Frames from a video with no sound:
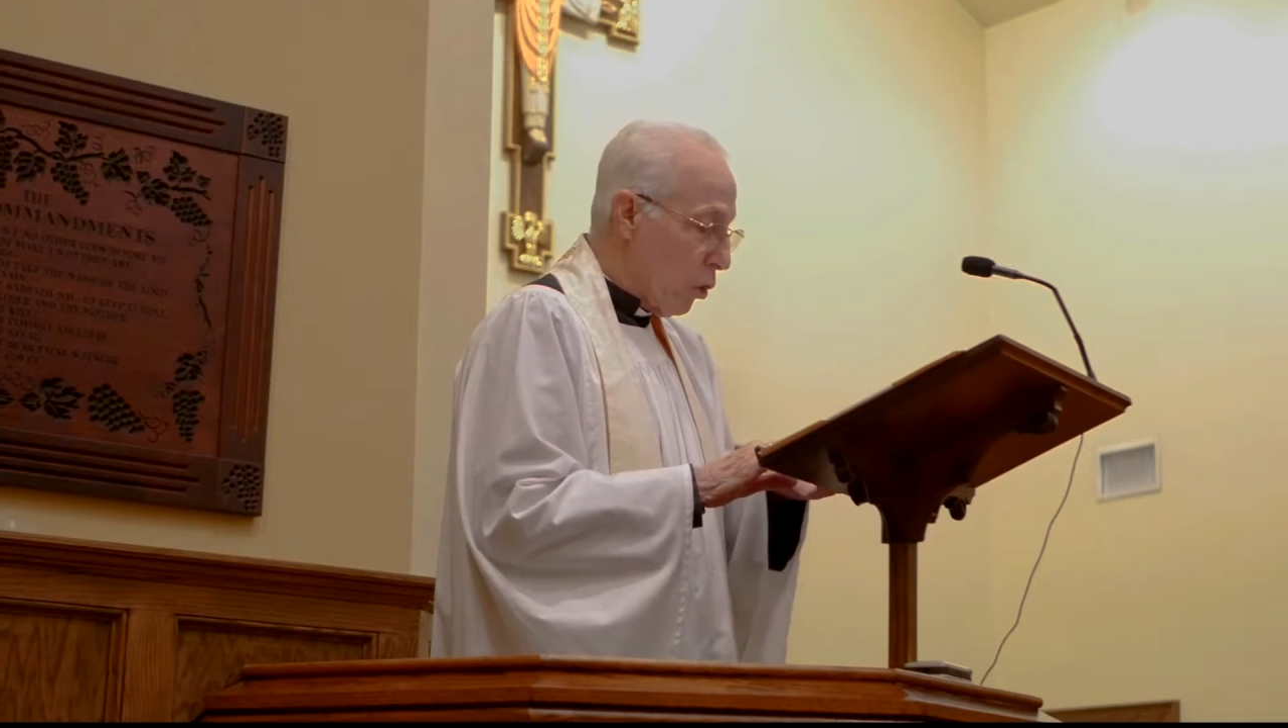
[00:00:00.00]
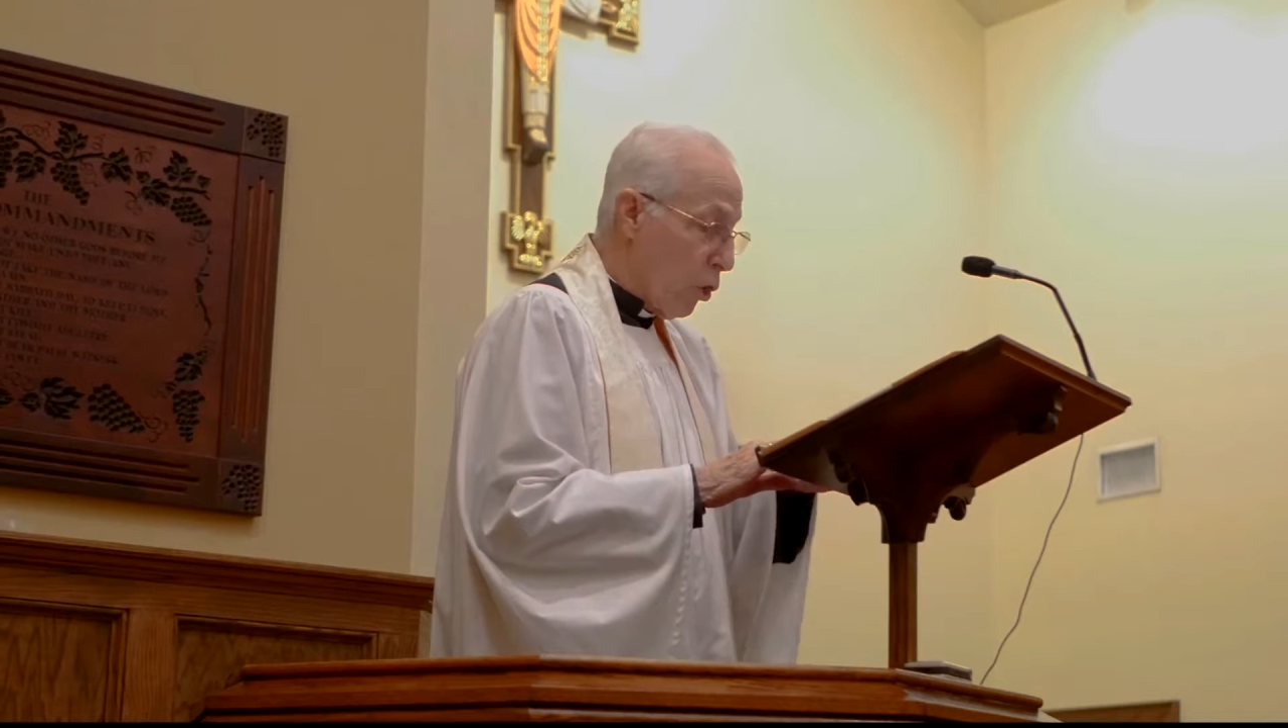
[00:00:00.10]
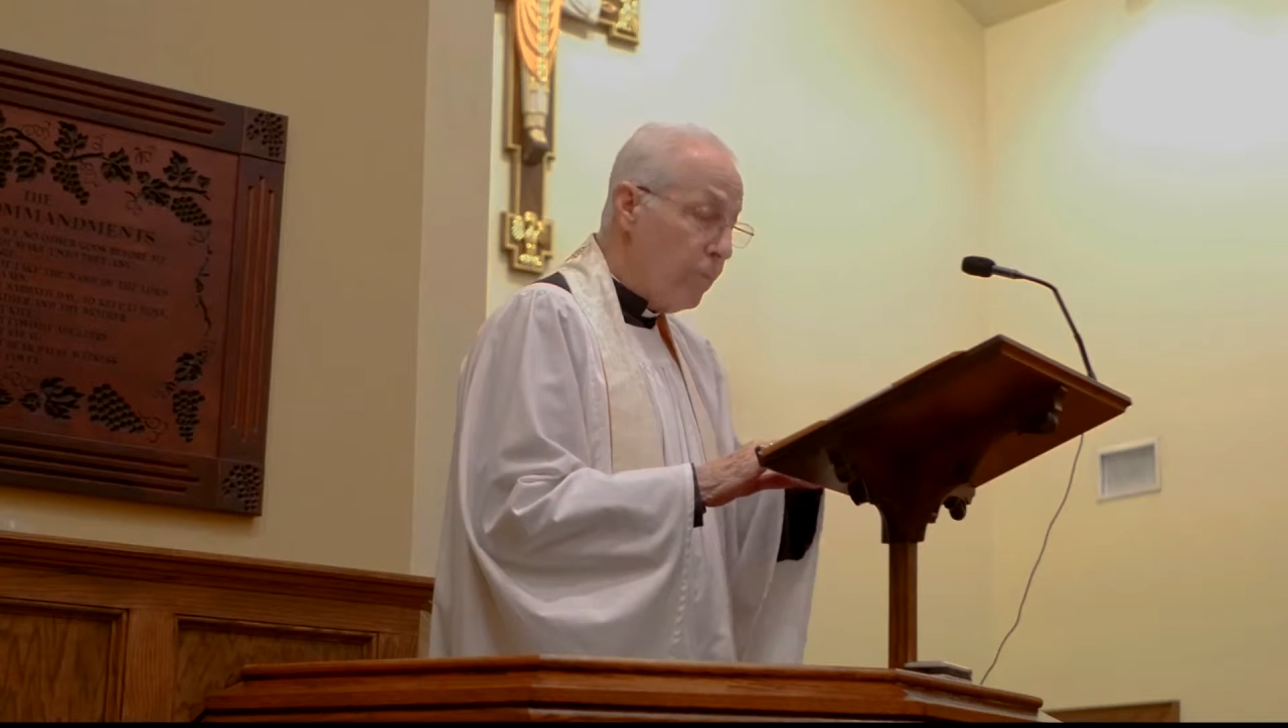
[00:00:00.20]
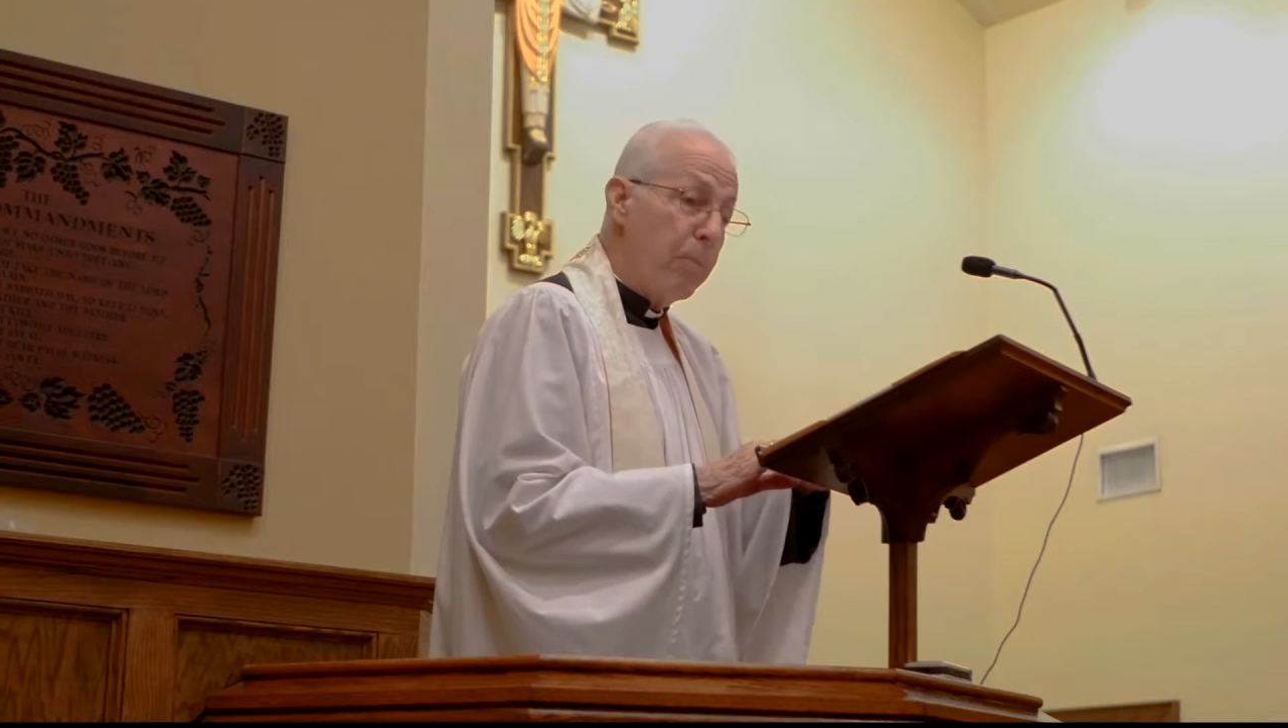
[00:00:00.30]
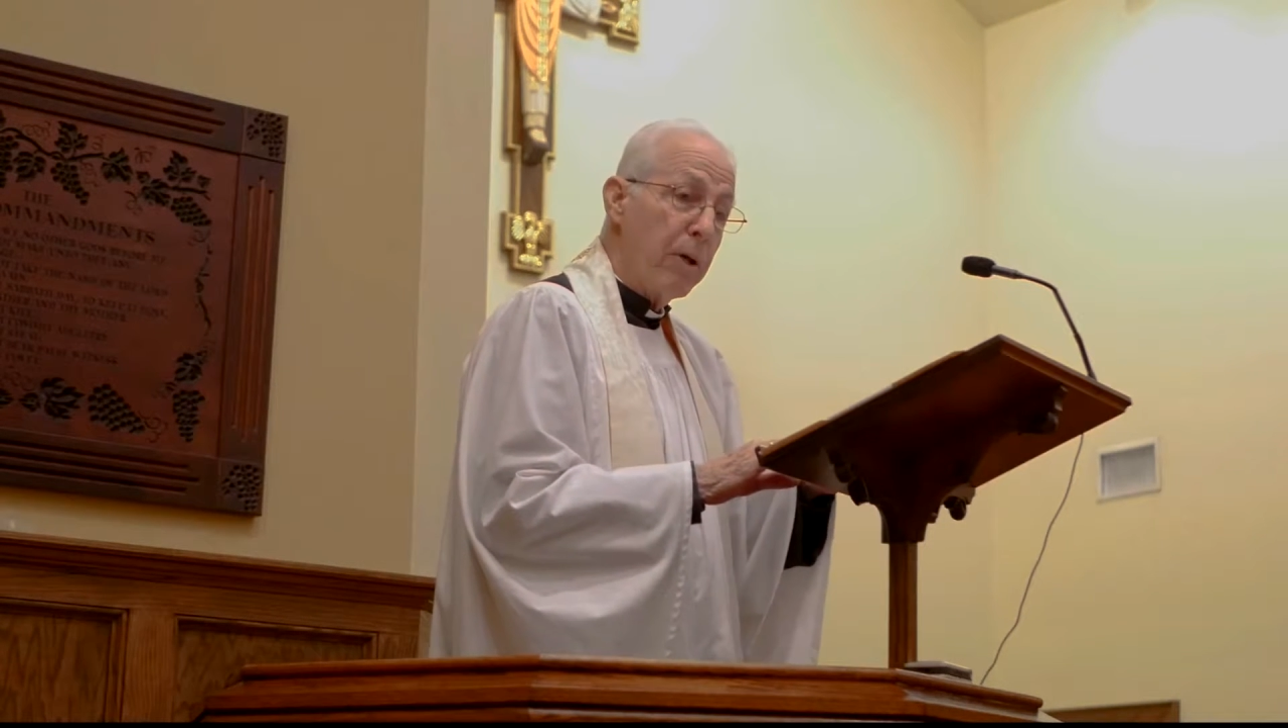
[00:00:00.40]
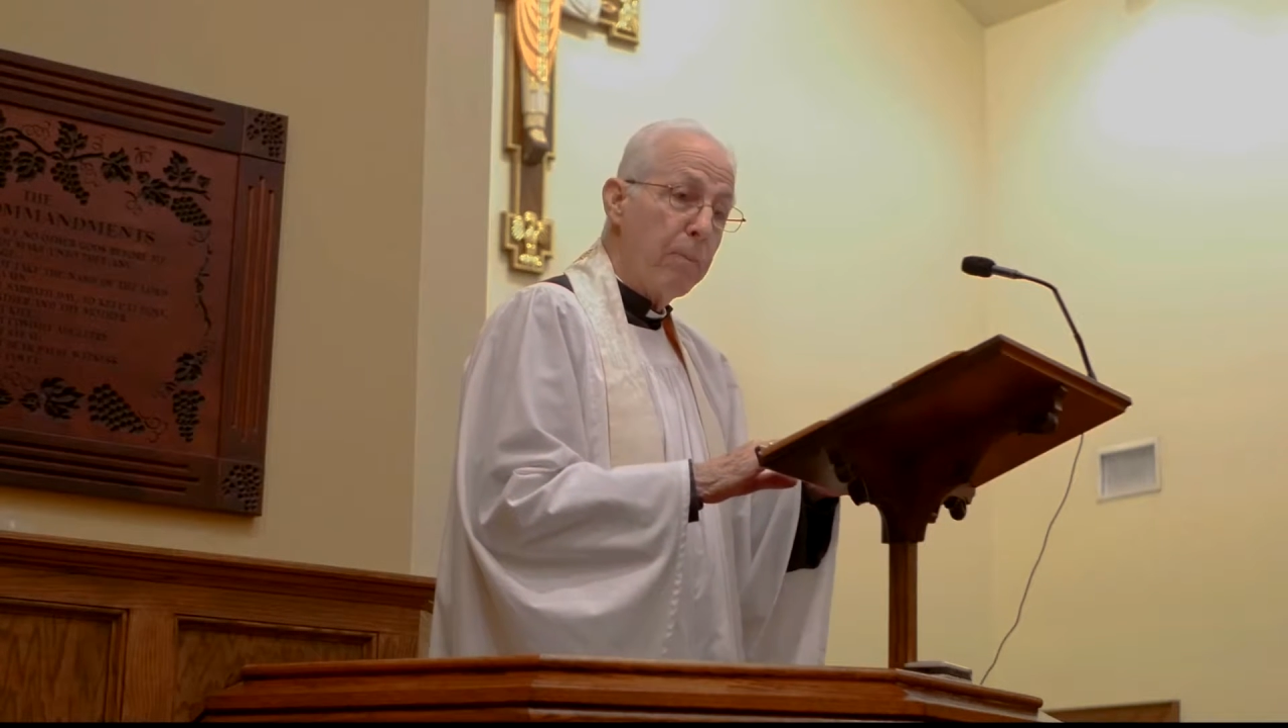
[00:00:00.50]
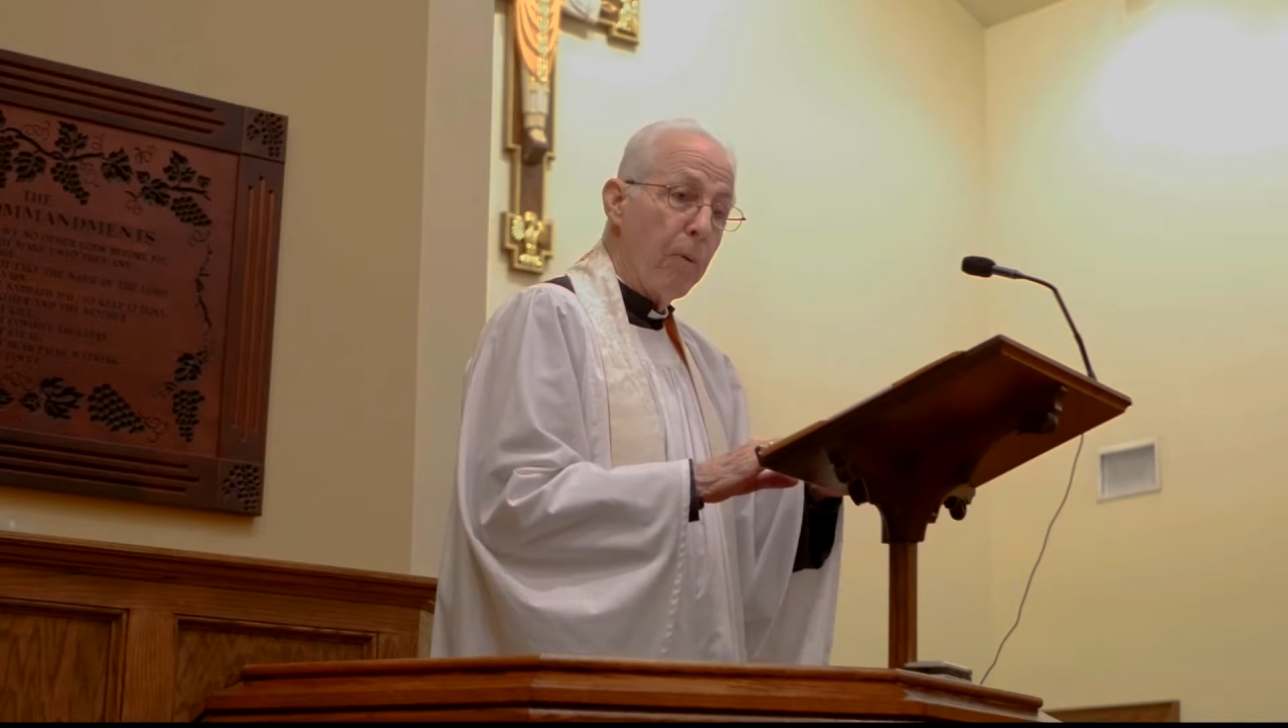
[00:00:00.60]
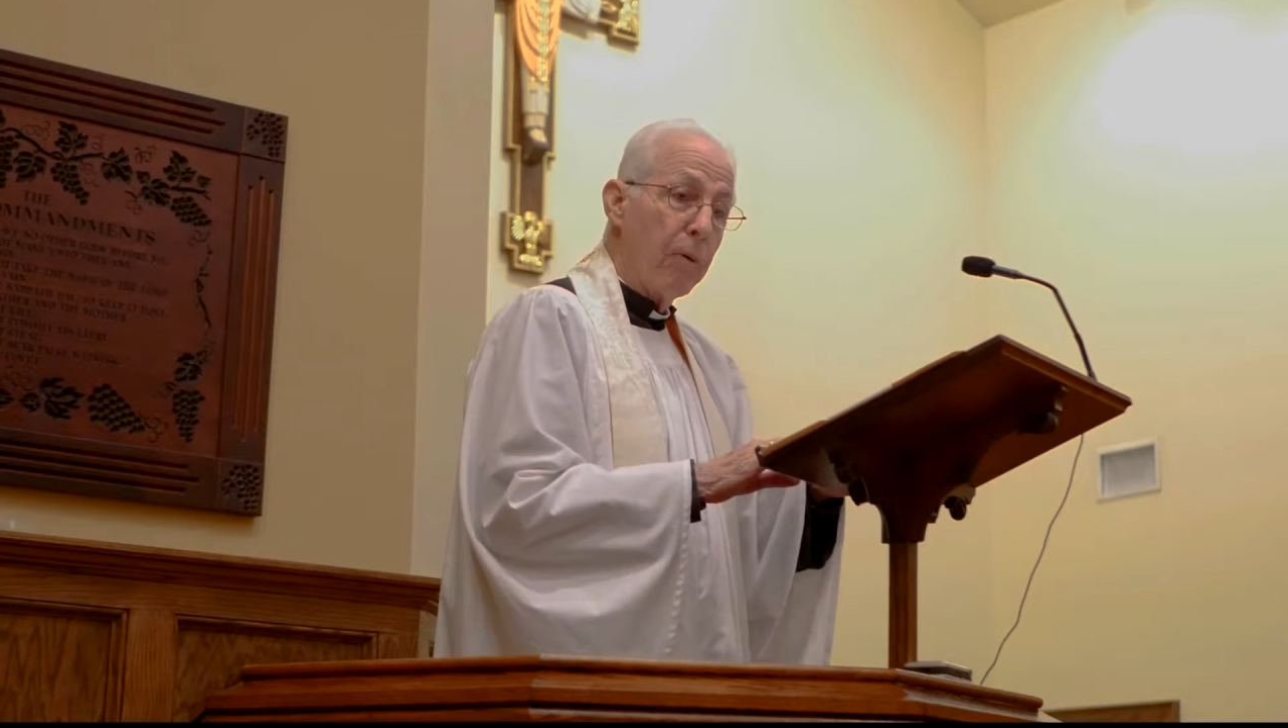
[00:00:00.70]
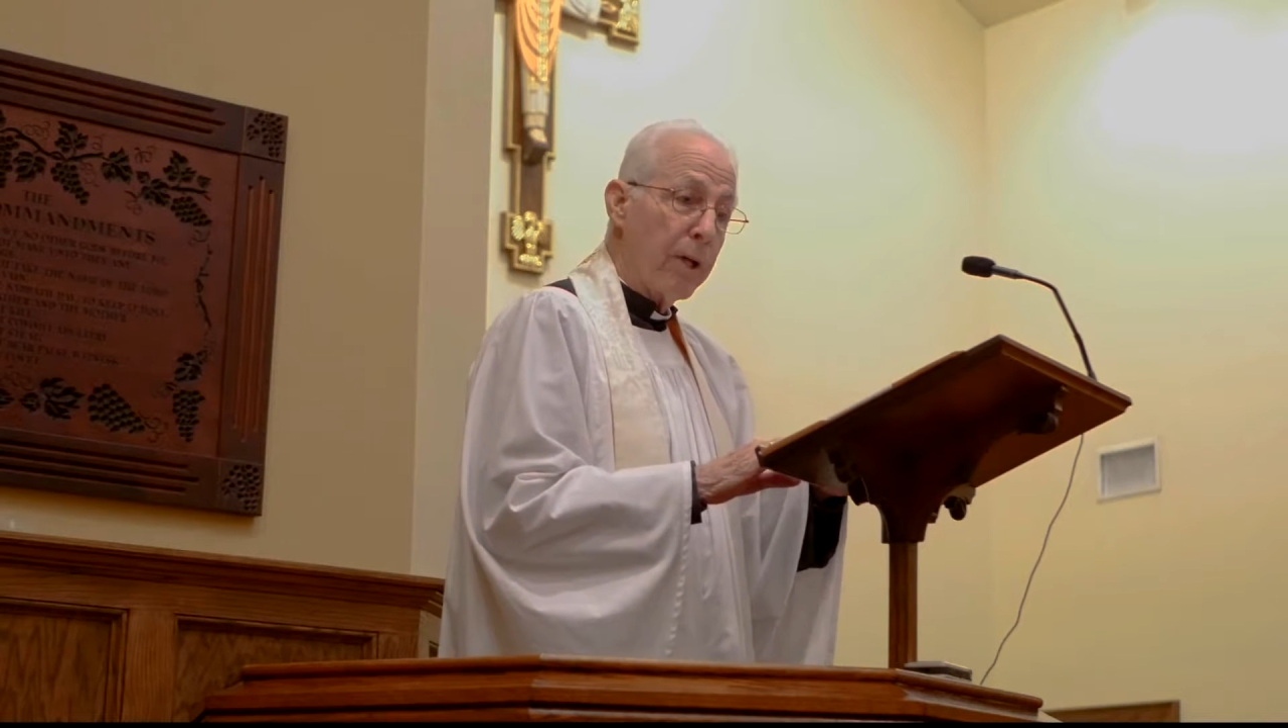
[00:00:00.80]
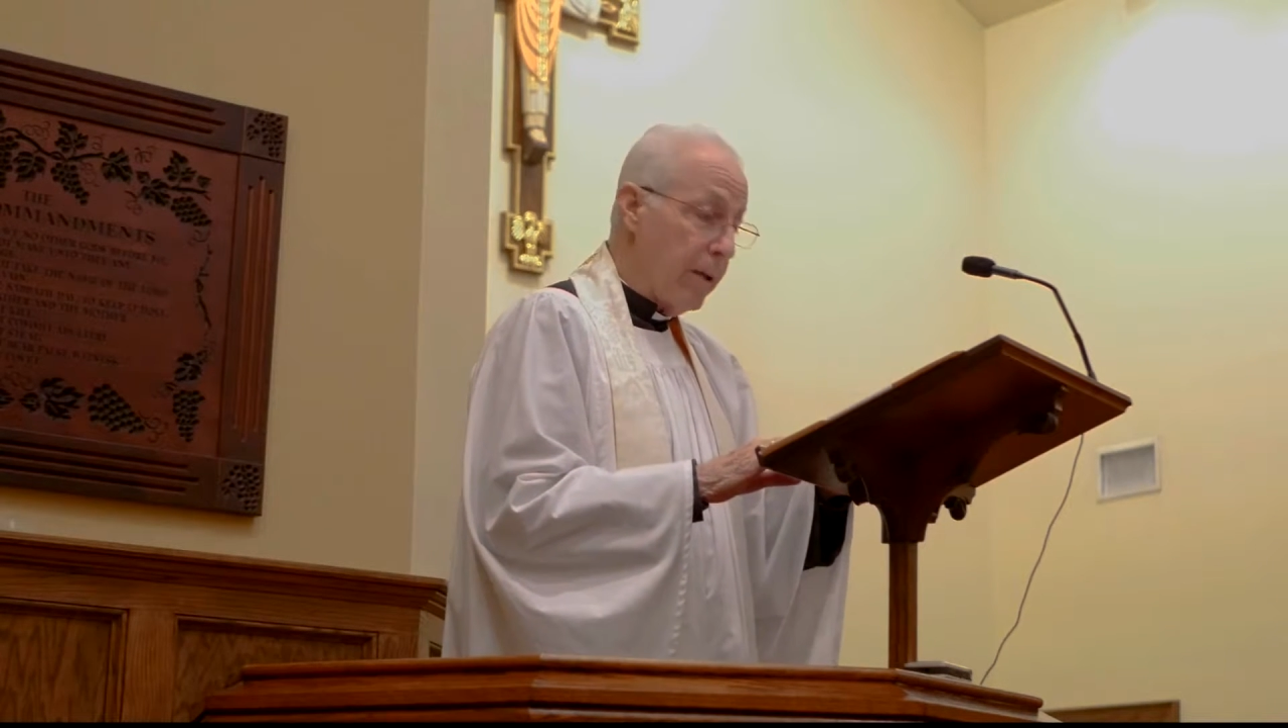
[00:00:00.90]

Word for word: Good people